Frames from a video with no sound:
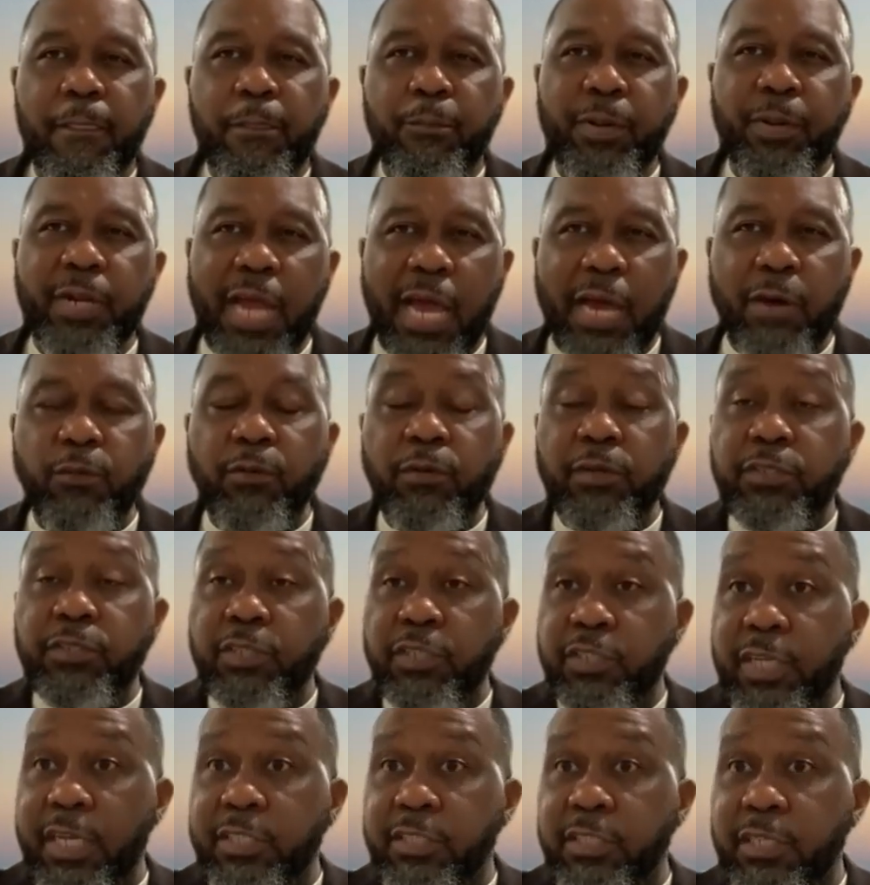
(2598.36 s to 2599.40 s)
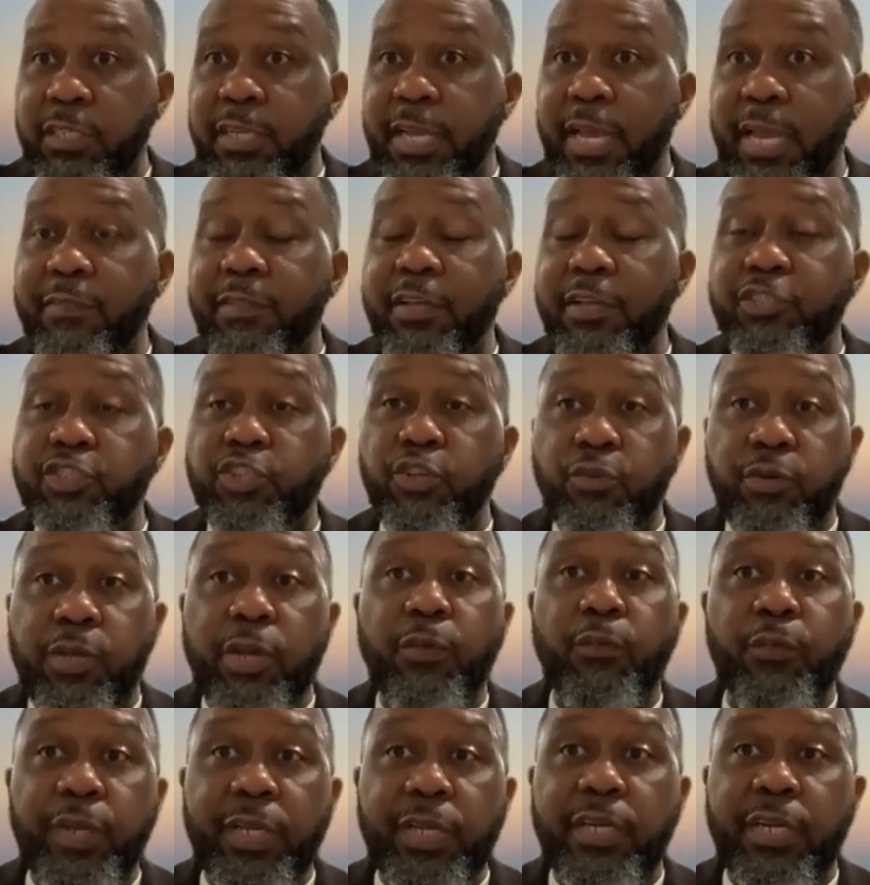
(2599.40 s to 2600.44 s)
But I want to suggest today that you
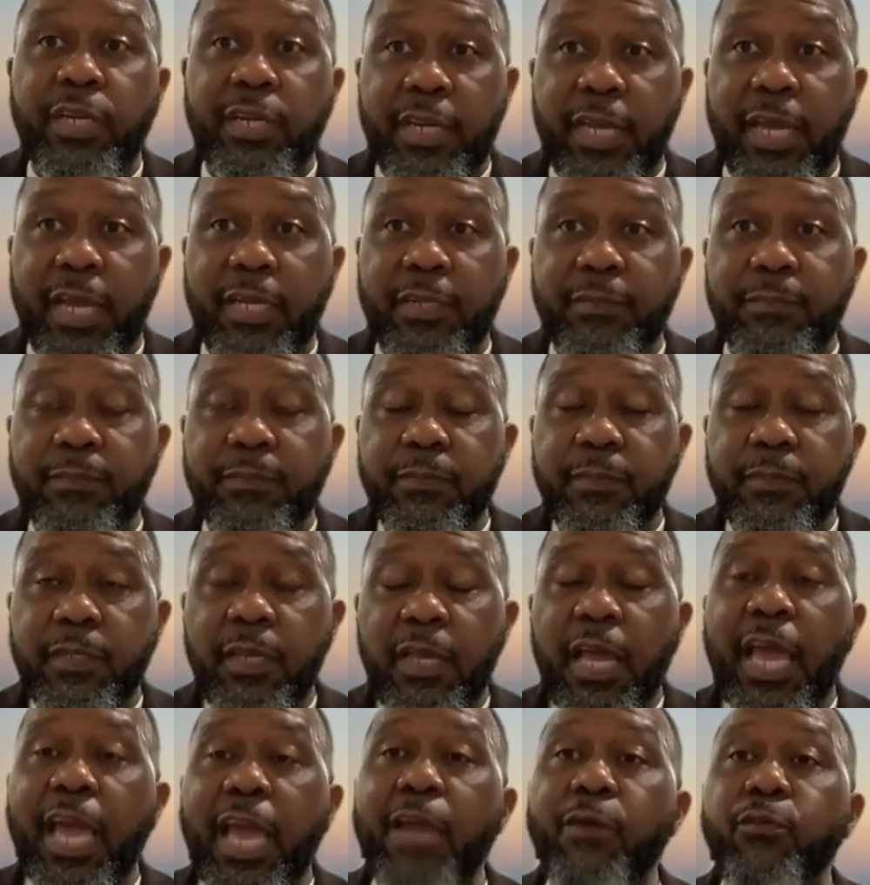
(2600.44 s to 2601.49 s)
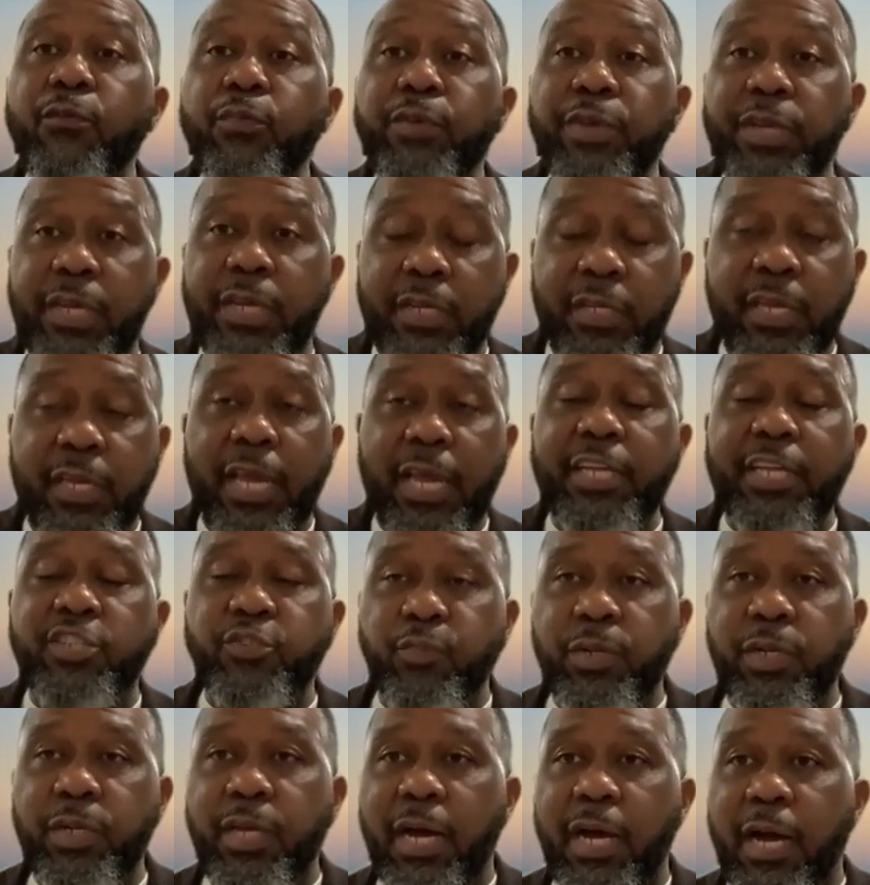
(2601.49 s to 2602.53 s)
can reconnect and re engage
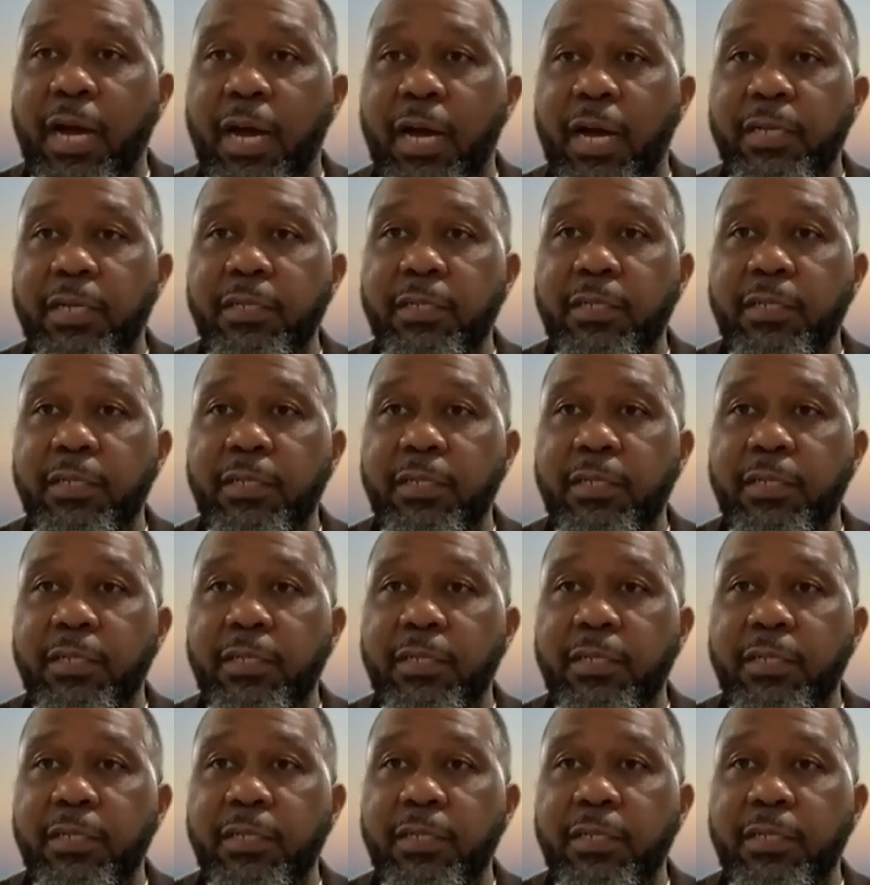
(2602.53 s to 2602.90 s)
with God.